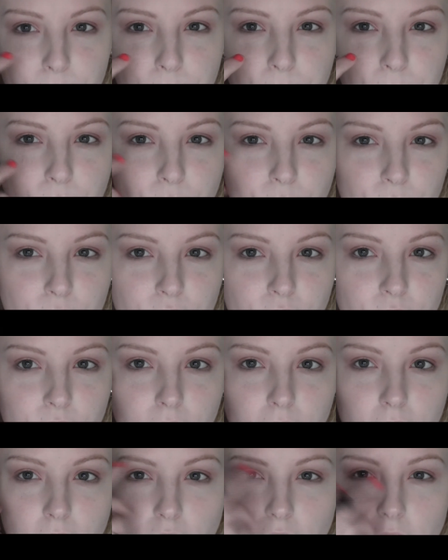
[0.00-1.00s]
but
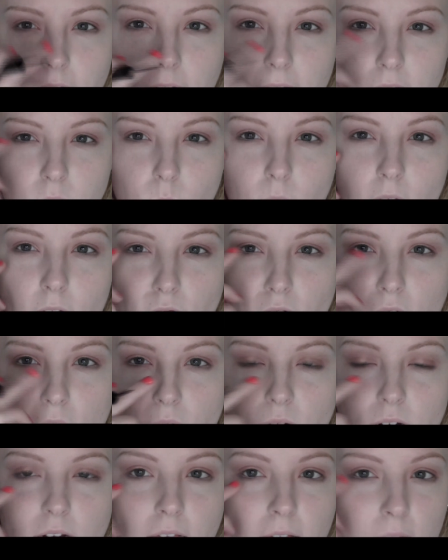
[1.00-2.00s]
because she likes quite a
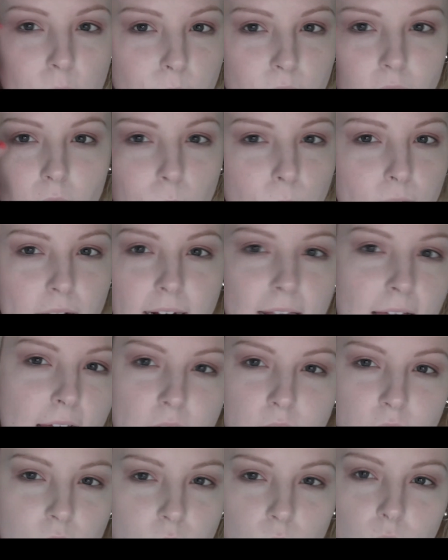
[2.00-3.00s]
rounded eye, we're not winging it
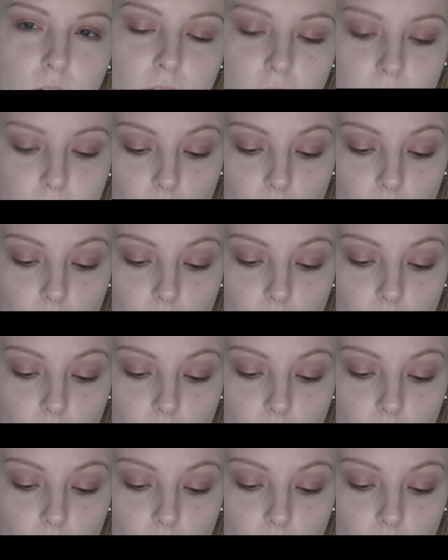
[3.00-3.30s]
out at all at the